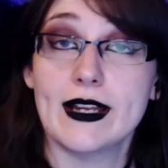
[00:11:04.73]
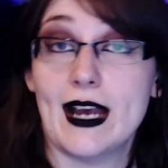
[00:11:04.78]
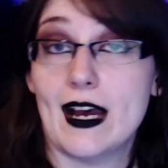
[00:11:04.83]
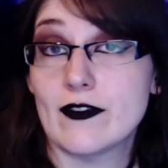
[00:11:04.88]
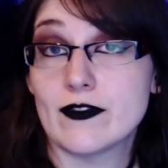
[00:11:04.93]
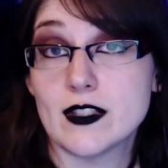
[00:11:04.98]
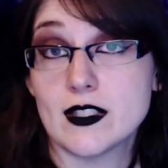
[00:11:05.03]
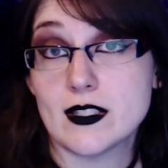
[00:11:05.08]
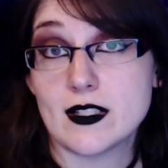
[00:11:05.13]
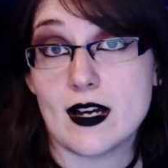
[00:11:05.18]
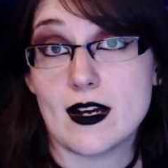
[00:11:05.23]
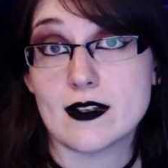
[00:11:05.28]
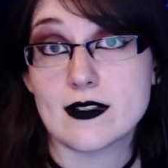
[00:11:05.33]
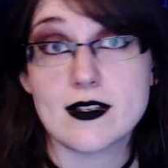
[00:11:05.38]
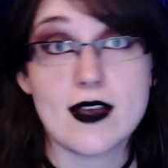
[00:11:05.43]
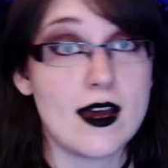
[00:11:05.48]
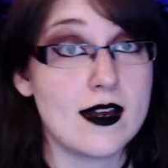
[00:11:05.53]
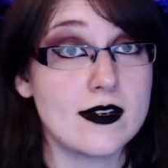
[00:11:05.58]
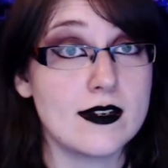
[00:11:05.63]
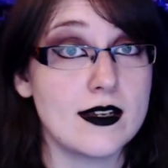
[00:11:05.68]
have the stats
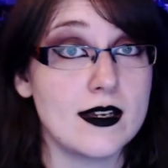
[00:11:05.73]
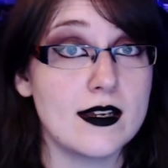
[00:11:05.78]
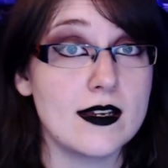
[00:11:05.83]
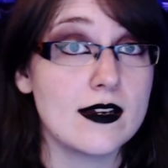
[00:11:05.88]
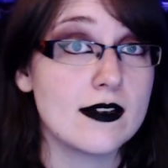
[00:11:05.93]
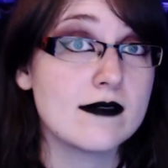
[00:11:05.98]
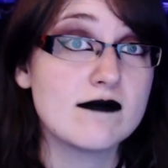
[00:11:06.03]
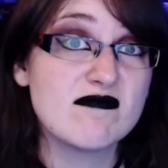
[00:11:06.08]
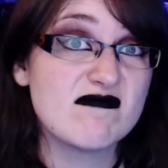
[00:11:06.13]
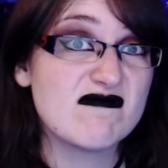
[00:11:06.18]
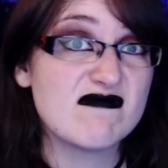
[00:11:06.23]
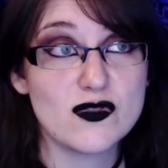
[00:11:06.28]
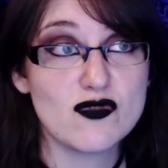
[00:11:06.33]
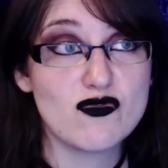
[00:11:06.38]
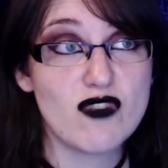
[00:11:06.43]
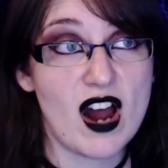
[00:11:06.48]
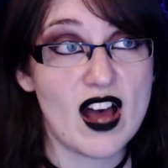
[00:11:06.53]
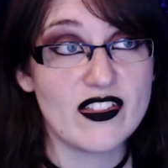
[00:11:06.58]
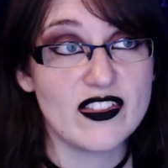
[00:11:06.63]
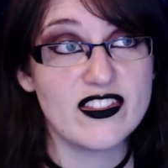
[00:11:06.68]
handy,
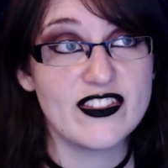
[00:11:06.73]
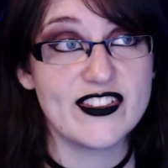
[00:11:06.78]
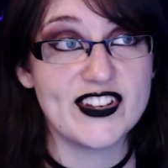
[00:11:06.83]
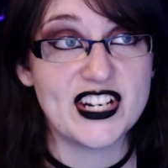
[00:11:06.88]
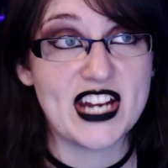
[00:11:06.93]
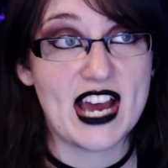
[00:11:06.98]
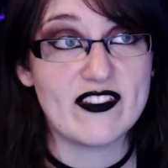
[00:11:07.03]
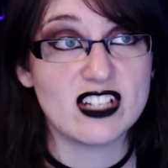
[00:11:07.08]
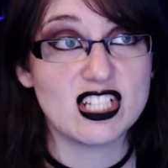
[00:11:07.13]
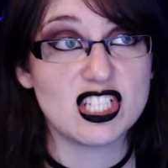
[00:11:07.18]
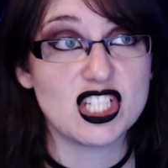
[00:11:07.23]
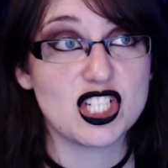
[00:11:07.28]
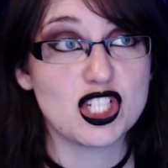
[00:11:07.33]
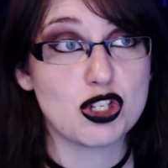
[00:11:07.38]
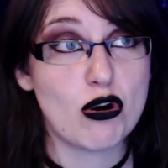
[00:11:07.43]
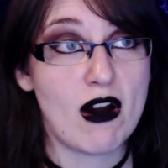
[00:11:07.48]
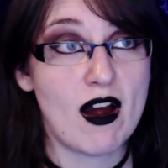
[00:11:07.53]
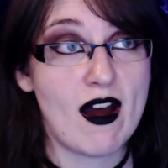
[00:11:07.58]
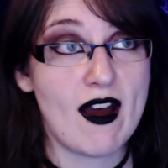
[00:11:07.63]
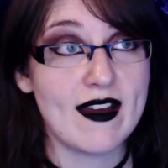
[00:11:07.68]
rather than having to
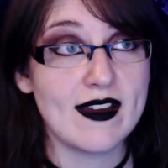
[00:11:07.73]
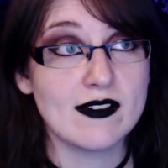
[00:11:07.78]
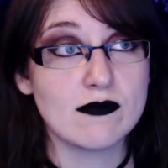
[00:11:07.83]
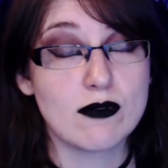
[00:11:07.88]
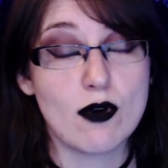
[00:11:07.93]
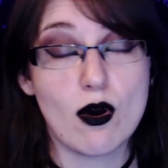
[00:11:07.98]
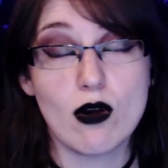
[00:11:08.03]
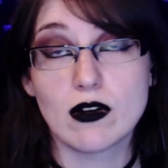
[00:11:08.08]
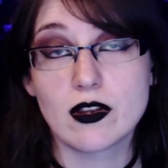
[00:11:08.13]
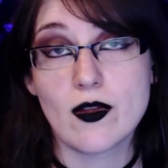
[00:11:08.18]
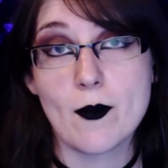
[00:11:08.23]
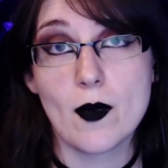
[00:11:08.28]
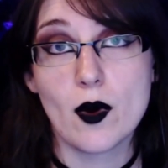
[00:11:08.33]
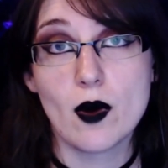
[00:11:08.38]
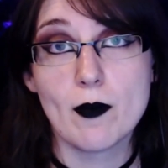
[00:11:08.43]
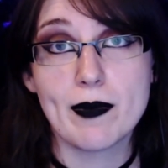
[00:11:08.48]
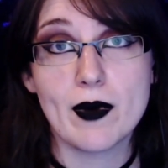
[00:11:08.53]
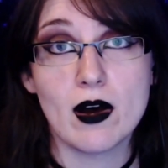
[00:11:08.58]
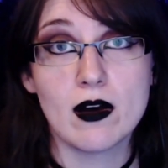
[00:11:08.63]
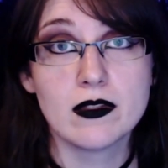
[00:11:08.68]
try and roll them
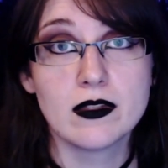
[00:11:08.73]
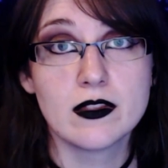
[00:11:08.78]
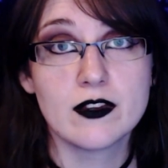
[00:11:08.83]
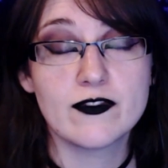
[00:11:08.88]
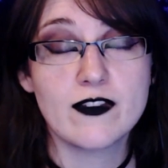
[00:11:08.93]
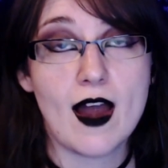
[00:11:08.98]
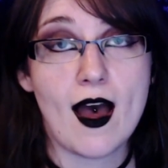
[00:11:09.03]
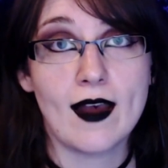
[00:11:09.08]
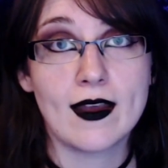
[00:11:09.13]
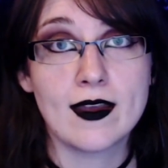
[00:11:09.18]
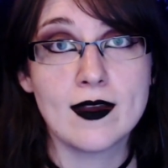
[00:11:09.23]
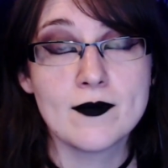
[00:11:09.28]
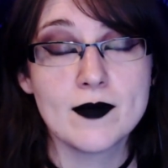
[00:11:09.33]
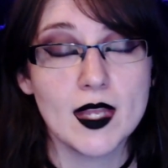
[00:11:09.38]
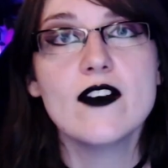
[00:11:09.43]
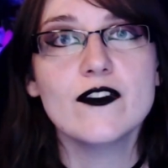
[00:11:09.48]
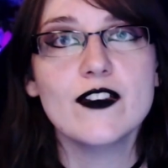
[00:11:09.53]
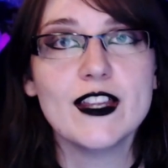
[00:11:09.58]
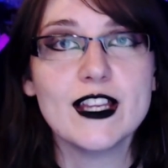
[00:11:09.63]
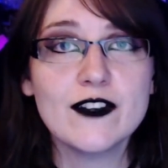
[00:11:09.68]
up on the fly.
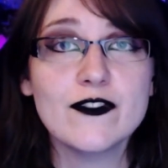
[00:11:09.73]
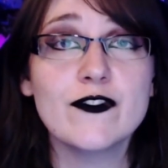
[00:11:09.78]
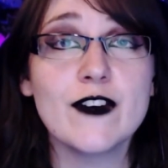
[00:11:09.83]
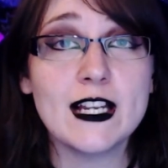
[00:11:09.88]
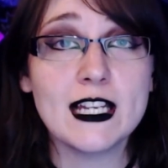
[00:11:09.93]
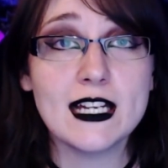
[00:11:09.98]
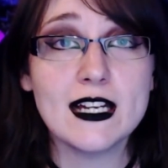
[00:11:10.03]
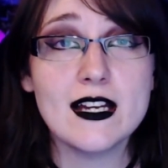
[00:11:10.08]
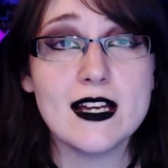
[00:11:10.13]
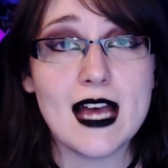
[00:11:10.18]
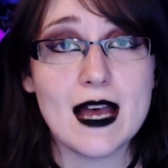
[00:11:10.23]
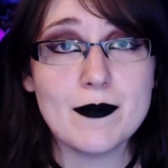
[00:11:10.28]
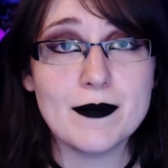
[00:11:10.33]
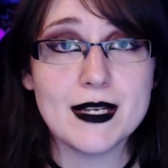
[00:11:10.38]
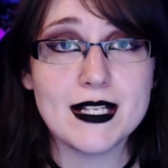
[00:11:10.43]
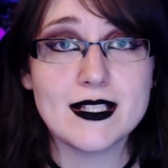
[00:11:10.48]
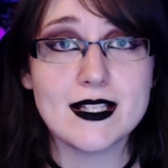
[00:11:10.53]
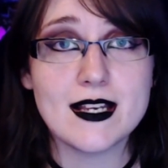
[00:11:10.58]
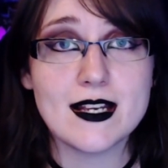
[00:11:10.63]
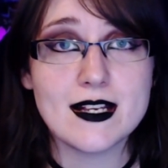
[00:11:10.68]
For the filler
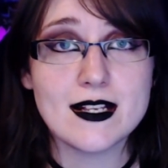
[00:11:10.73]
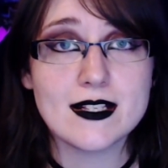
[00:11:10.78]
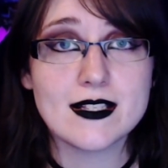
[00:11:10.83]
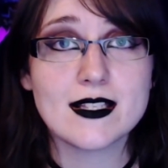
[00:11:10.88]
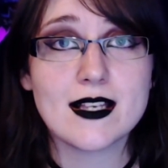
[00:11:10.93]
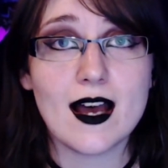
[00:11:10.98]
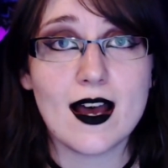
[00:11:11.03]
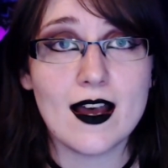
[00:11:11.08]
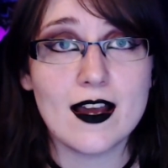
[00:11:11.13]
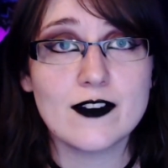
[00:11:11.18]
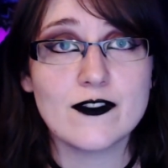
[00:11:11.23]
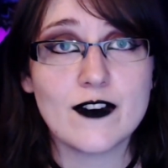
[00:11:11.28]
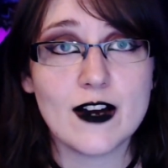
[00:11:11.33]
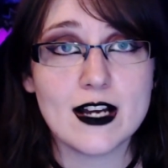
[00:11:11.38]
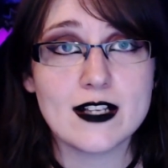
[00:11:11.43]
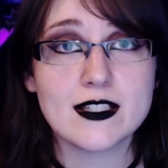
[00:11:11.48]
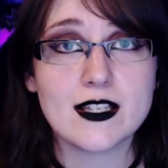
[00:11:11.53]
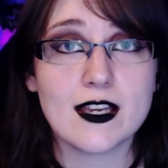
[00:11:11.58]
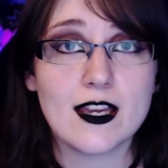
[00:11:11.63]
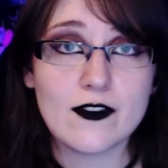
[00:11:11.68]
NPCs, I
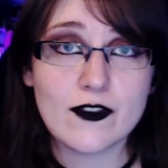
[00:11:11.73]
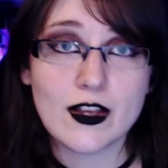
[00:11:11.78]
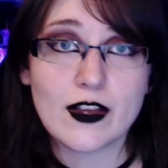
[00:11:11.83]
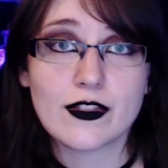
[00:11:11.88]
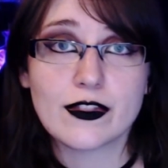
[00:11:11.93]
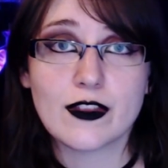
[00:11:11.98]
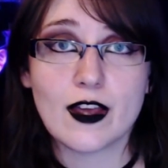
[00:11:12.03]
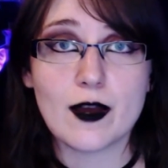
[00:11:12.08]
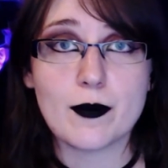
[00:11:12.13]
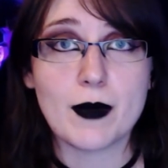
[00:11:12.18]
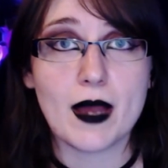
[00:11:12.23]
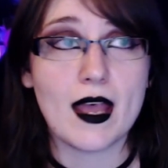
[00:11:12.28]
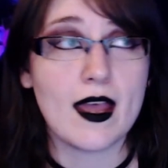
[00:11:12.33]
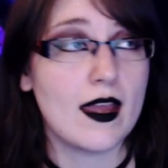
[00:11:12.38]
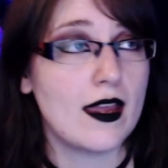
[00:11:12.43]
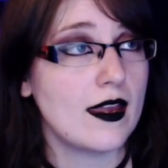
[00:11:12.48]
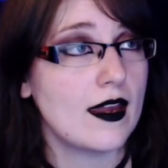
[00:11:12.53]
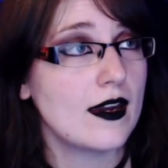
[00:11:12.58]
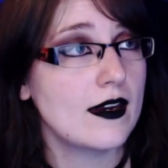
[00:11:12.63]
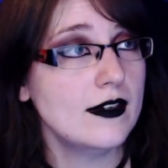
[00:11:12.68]
advise giving them
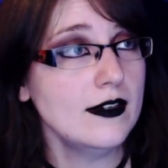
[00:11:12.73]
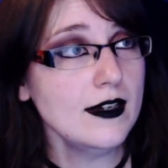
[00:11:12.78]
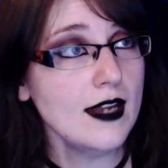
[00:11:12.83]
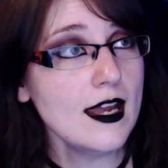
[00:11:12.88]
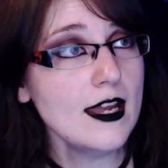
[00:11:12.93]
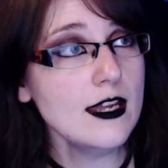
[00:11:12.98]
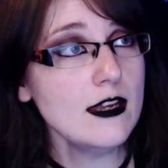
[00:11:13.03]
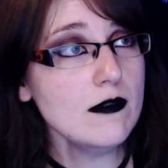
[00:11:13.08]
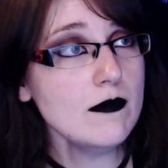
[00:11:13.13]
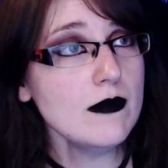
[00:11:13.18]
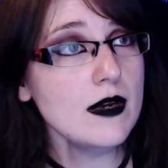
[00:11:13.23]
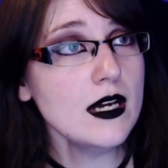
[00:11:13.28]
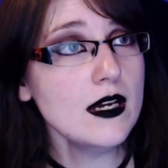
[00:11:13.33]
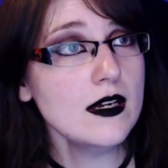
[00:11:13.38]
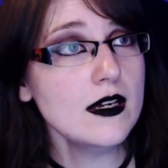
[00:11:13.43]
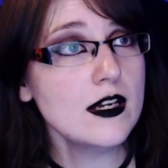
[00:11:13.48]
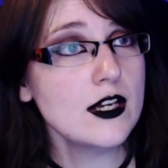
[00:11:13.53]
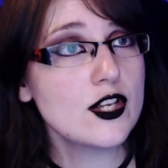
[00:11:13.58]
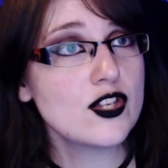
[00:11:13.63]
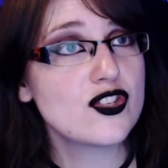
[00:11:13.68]
a name,
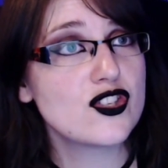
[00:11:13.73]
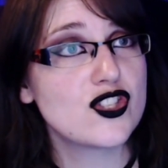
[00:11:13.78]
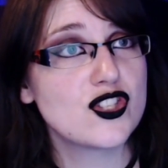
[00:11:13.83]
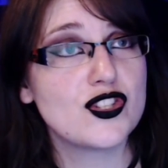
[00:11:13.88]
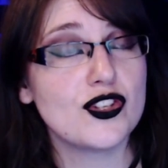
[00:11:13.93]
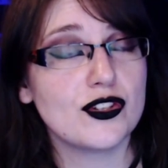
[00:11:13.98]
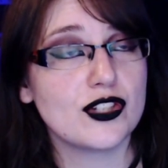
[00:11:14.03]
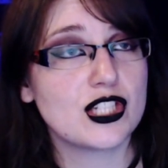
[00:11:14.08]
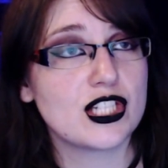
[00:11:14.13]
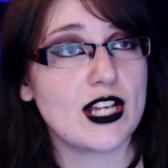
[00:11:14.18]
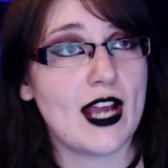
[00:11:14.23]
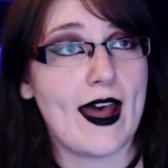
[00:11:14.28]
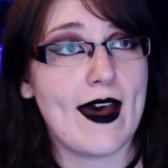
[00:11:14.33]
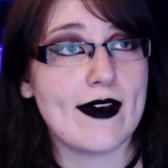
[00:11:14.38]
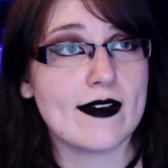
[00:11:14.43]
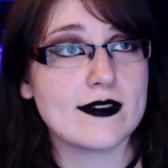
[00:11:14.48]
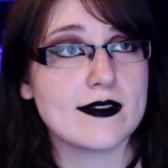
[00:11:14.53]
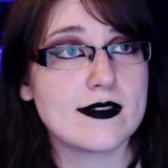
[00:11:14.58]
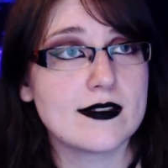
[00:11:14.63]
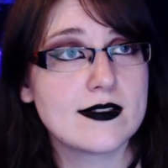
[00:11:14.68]
such
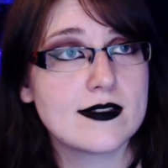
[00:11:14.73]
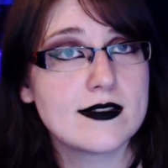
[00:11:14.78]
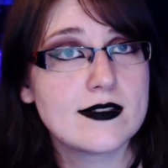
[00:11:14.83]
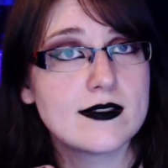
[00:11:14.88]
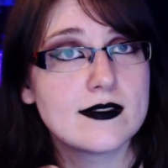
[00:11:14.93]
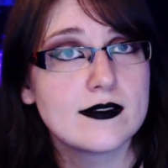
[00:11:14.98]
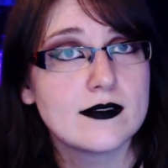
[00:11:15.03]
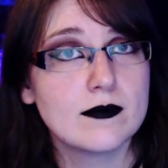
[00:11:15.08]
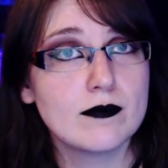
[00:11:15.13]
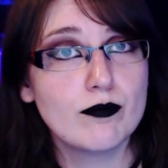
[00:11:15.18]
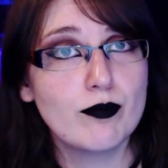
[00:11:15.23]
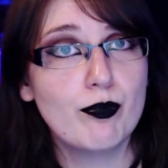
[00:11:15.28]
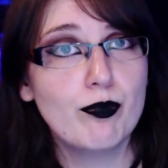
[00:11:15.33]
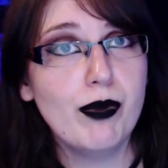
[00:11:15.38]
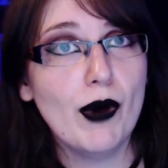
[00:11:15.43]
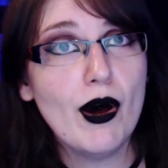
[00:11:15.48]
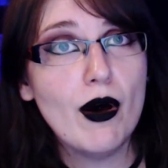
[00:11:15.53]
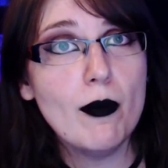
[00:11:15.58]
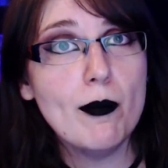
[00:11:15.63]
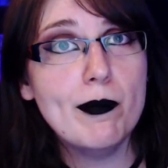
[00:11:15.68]
as
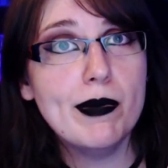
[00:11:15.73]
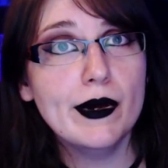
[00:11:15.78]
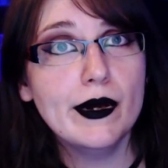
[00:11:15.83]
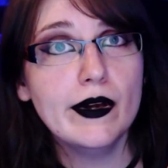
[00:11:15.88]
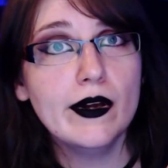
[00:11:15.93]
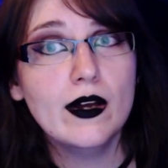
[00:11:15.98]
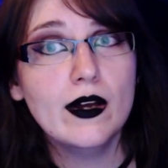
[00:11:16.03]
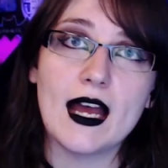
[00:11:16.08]
Bob.